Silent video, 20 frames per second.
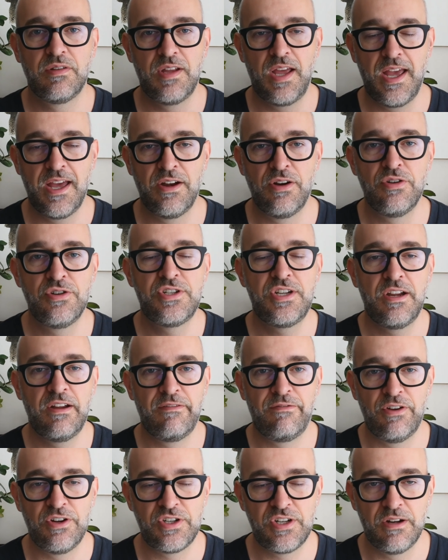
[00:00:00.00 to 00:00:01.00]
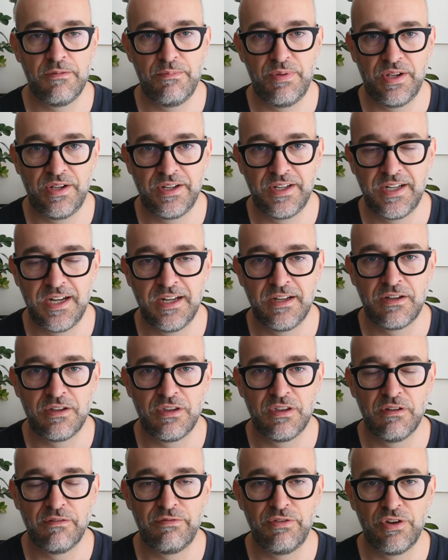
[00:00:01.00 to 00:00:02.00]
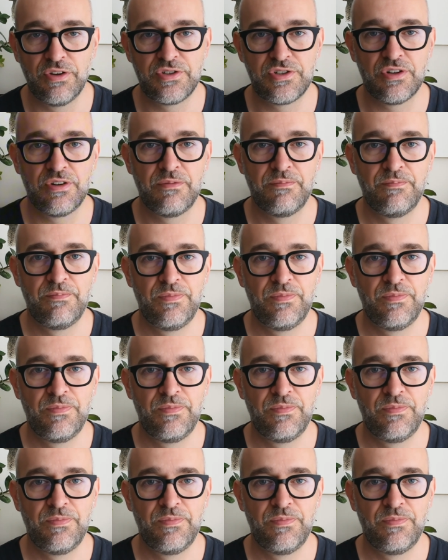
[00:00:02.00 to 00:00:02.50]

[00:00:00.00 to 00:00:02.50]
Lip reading: energy efficient building into the future.